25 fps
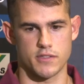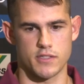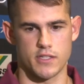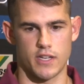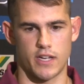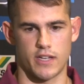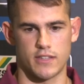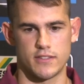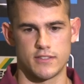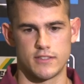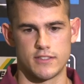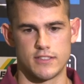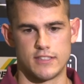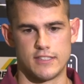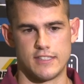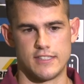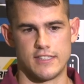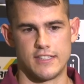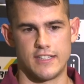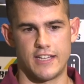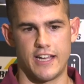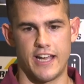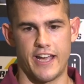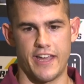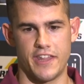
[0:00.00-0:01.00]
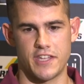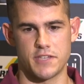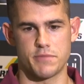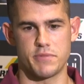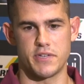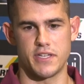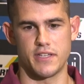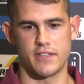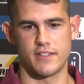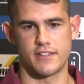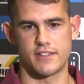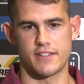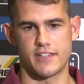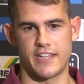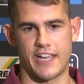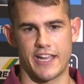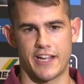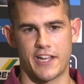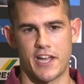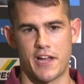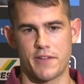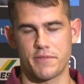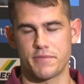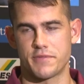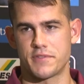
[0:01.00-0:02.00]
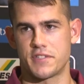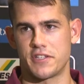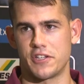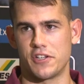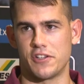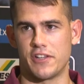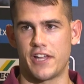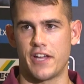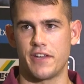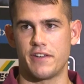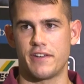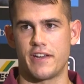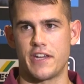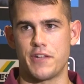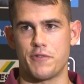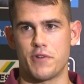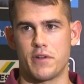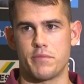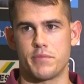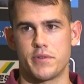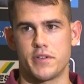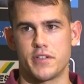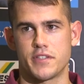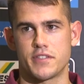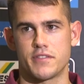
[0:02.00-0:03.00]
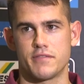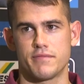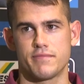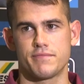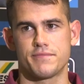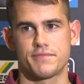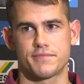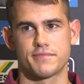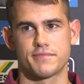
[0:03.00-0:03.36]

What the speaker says: So there's been, can't single out any one person.